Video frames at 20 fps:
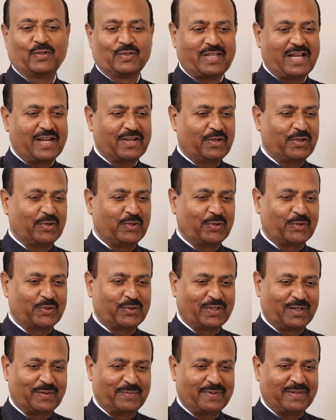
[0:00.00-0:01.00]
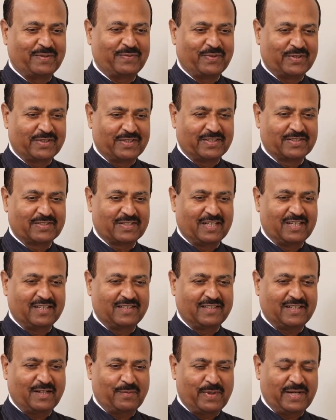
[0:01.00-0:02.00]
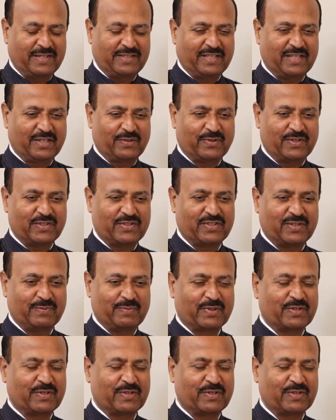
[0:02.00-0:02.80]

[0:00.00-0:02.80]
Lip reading: Oh, thank you, Shilpa, for this amazing question.